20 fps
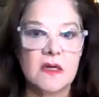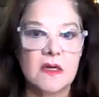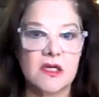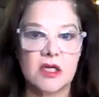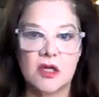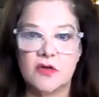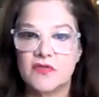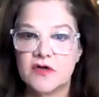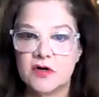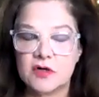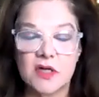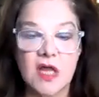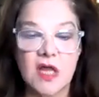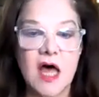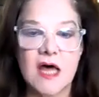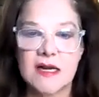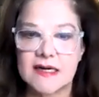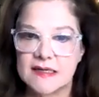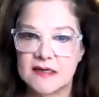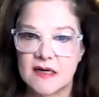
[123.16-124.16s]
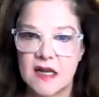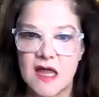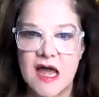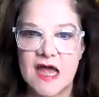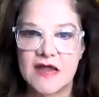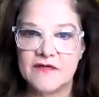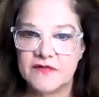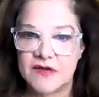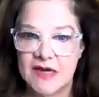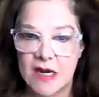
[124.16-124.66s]
their lot in
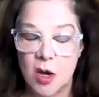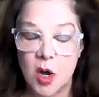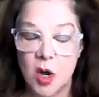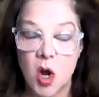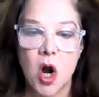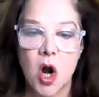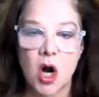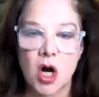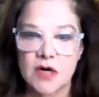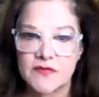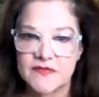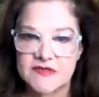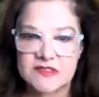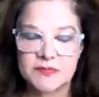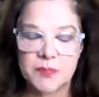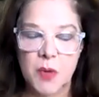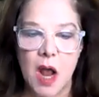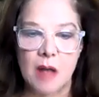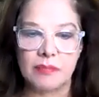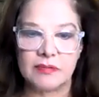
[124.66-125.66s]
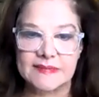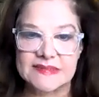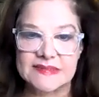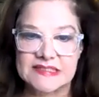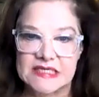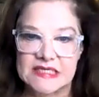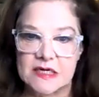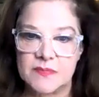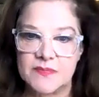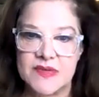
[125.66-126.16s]
life and how hard this problem
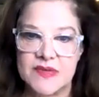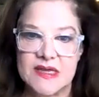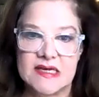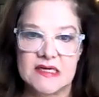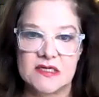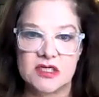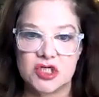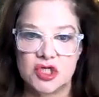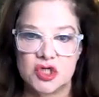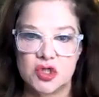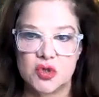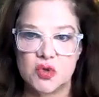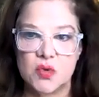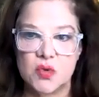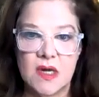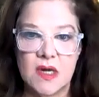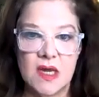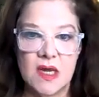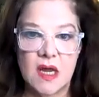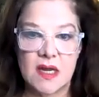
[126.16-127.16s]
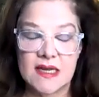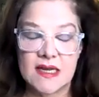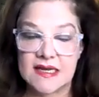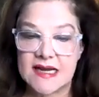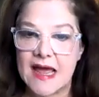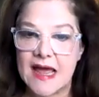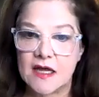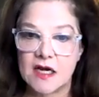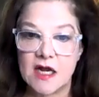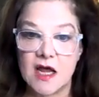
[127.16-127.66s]
is going to be to get
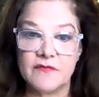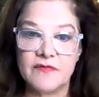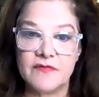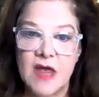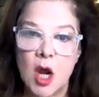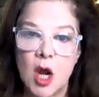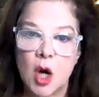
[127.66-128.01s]
out of,